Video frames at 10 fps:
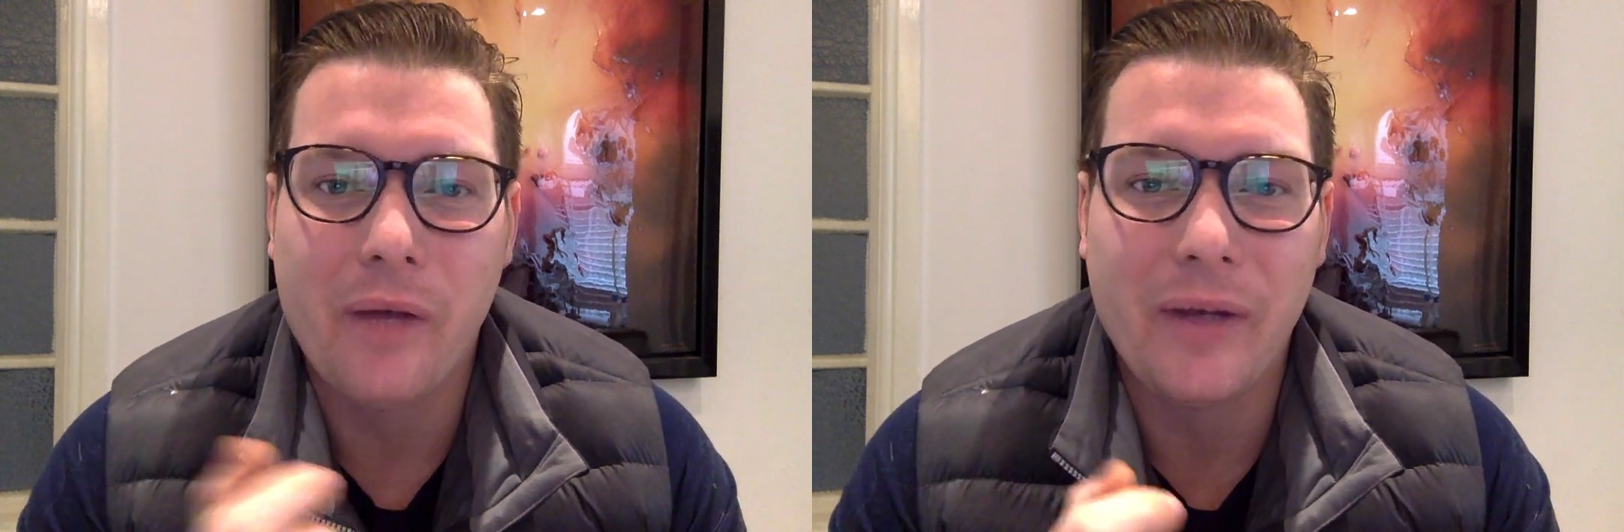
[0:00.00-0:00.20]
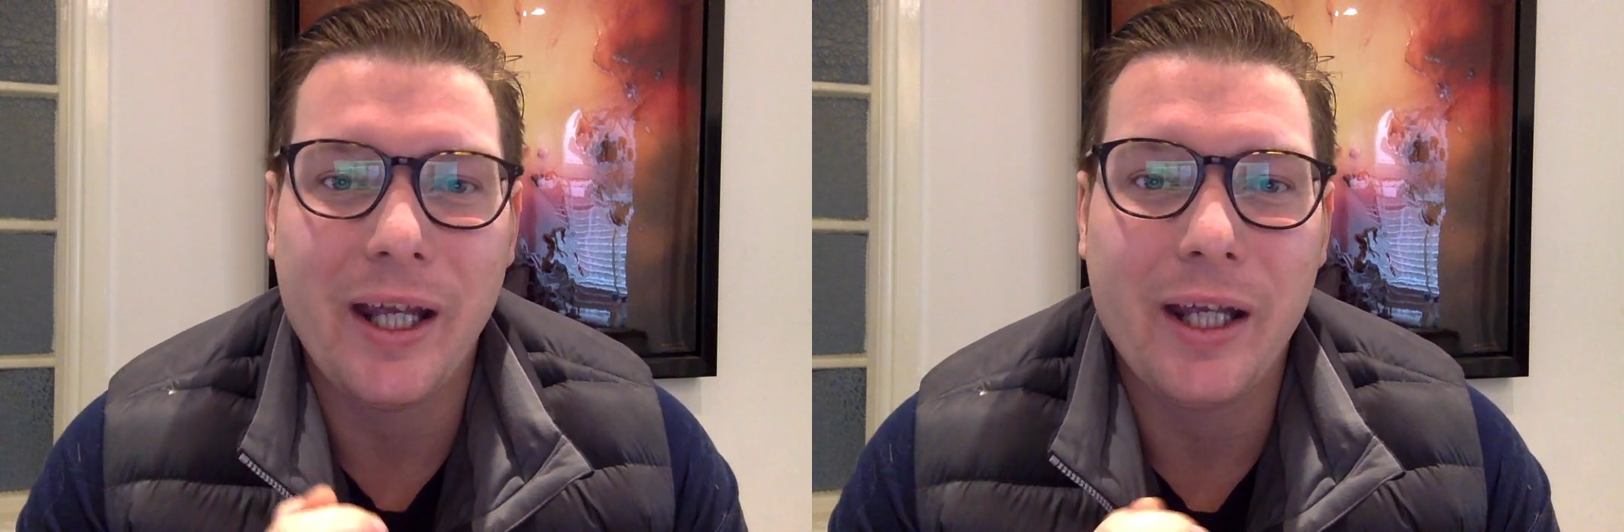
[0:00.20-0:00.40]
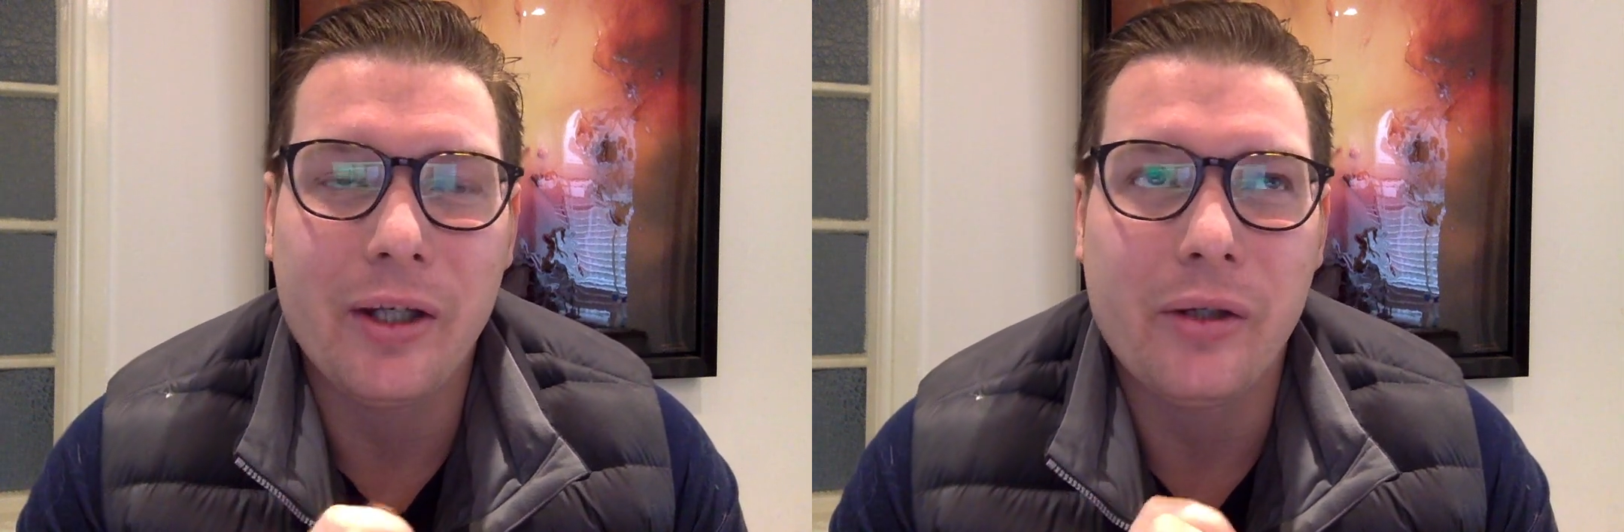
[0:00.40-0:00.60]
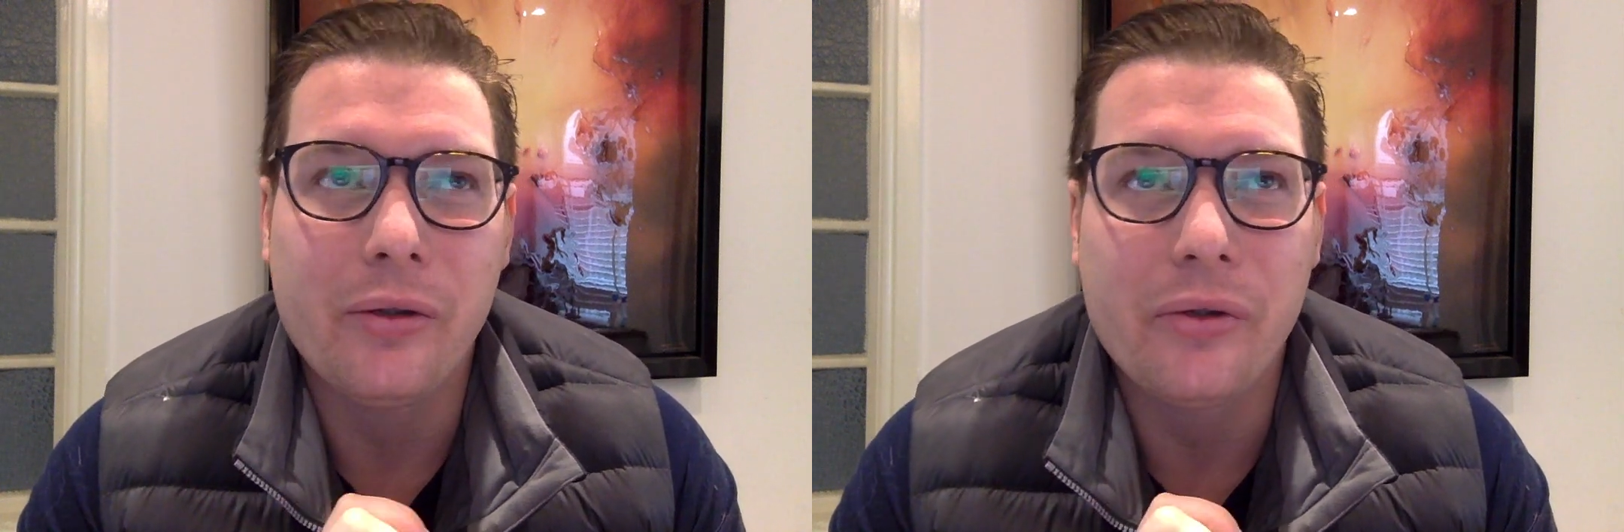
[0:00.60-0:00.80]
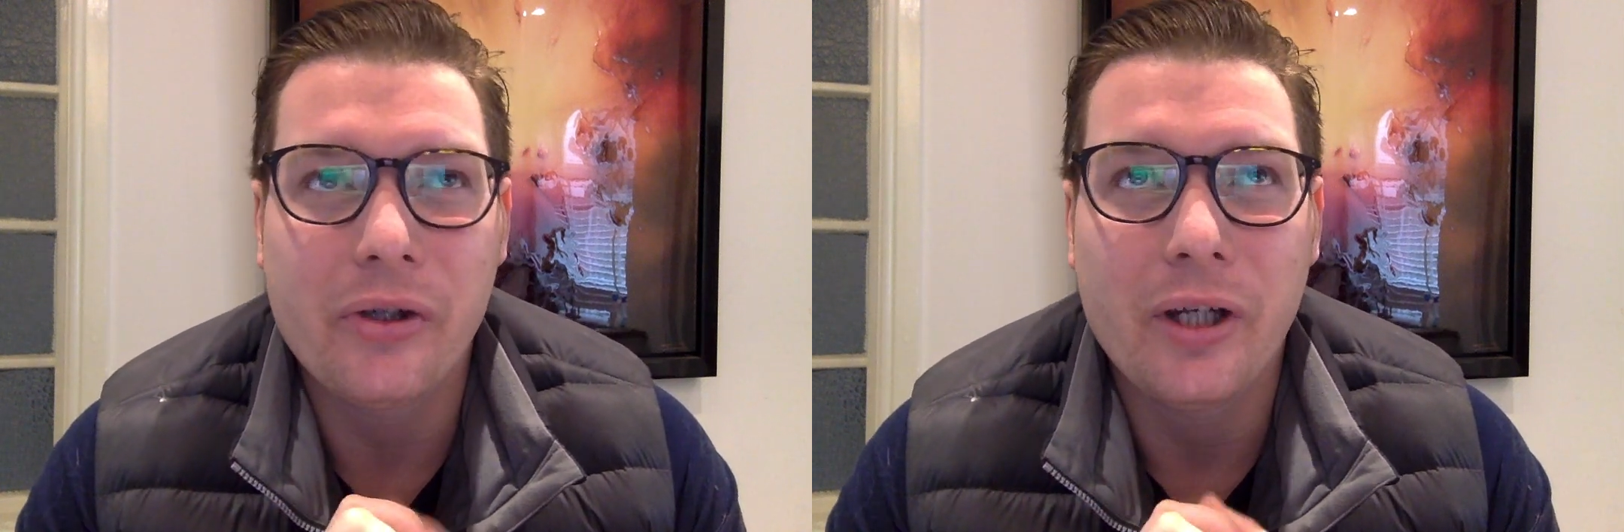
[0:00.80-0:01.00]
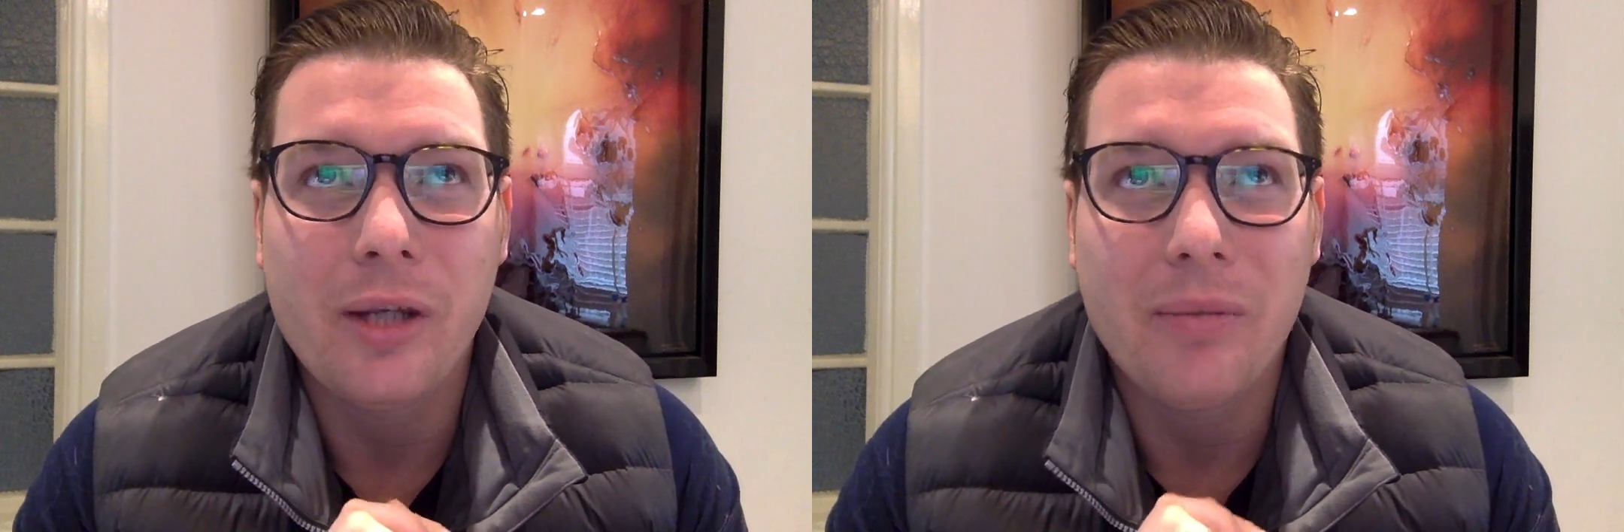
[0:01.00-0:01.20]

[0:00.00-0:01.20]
over here who's